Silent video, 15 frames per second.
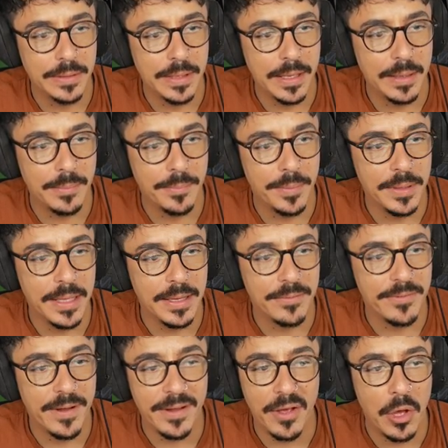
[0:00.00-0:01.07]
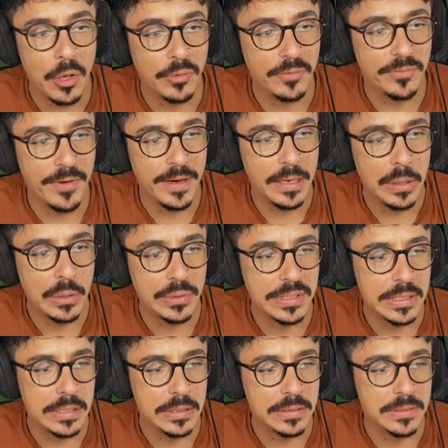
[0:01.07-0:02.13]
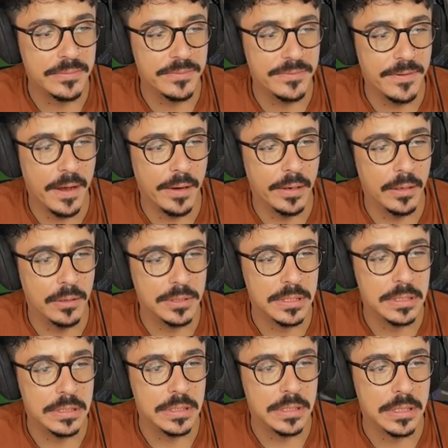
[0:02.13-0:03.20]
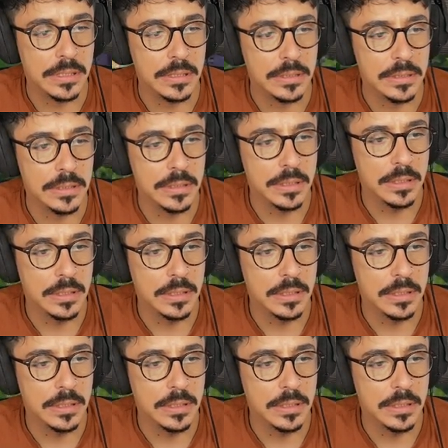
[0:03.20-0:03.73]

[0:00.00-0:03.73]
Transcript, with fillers: Um, but yeah, very hot. Very hot he is. Very hot indeed.